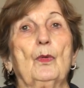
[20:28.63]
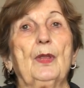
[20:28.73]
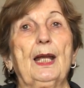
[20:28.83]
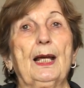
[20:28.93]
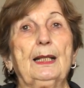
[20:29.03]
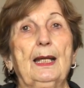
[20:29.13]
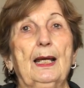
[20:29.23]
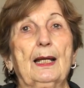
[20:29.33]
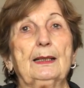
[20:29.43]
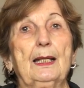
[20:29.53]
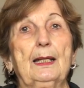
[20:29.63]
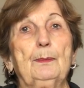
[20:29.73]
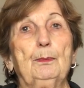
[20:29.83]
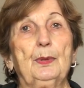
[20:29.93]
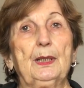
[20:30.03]
that had
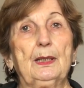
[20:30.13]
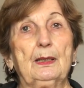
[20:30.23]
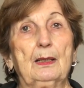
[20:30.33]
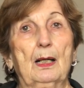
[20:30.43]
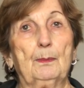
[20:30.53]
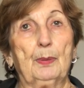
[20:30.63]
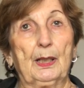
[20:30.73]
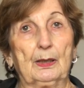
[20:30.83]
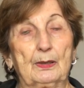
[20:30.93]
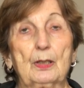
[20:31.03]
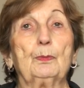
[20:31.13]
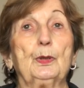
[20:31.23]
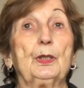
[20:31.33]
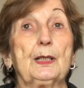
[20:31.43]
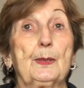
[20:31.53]
a big to
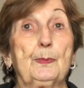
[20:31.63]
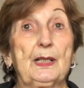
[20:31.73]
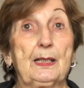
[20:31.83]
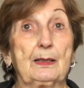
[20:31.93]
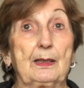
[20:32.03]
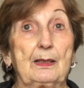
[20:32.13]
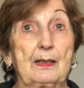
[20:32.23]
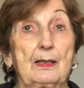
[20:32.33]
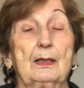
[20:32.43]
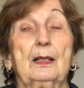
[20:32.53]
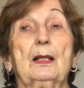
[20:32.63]
put his business,